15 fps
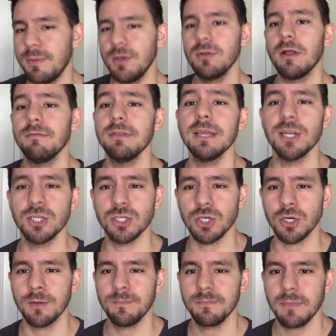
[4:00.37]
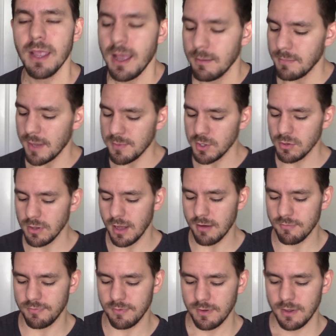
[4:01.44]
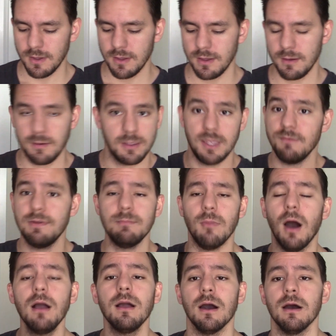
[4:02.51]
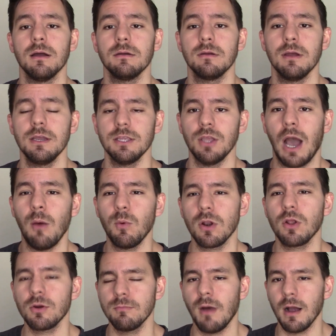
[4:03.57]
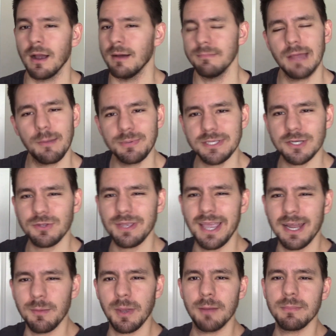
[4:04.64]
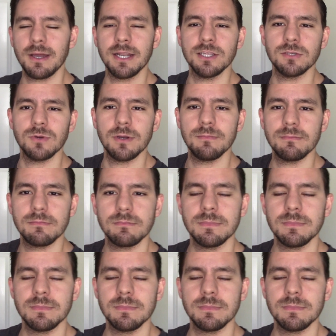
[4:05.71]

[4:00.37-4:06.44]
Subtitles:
you love literature. Maybe you love even manga, right? Yeah, I want to learn manga. Not particularly anime. I'm not into it.